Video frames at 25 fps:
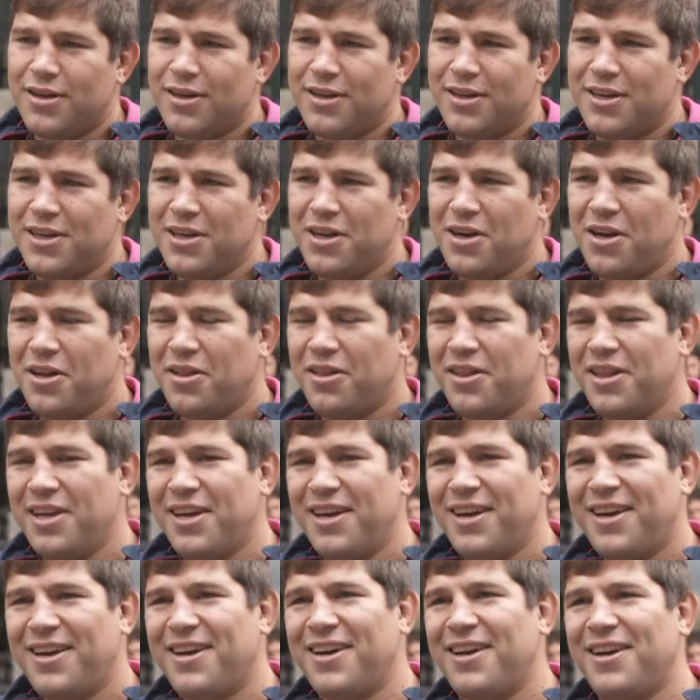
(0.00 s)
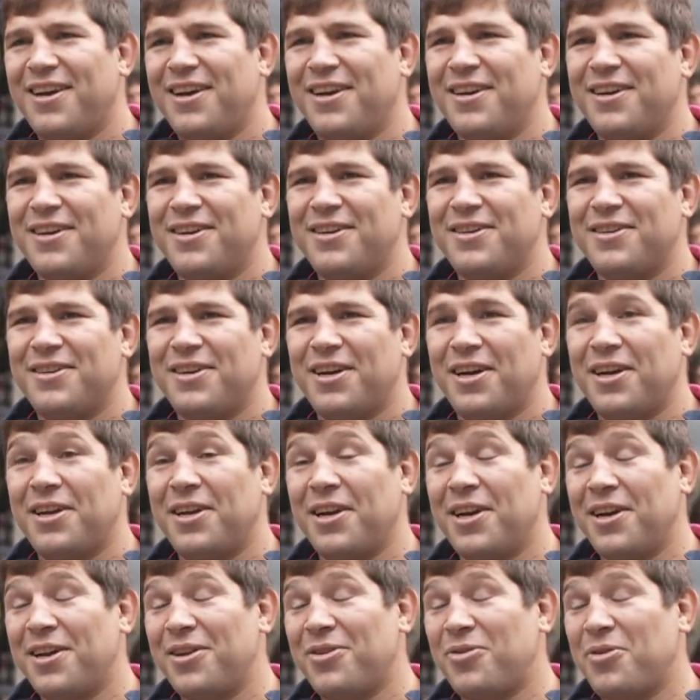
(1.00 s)
Yeah, I think uh, I
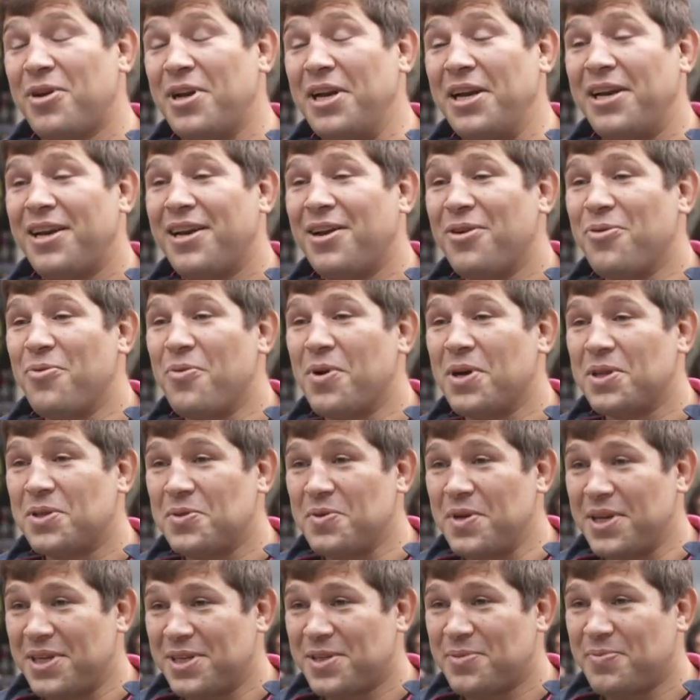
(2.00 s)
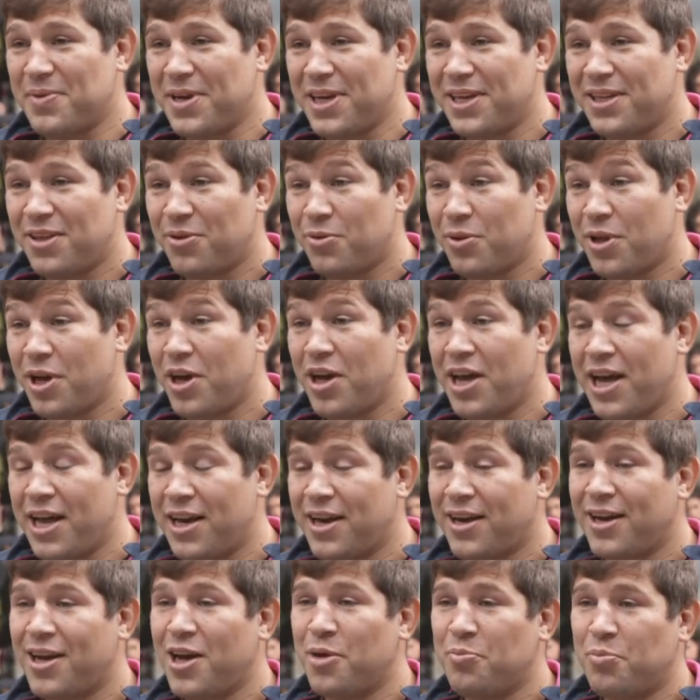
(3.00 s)
didn't really know what to expect, although I had
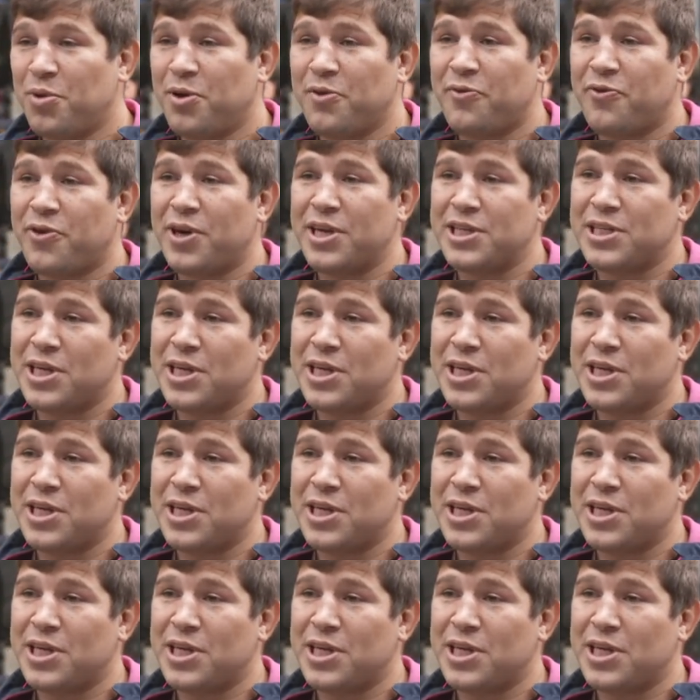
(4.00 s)
a couple of friends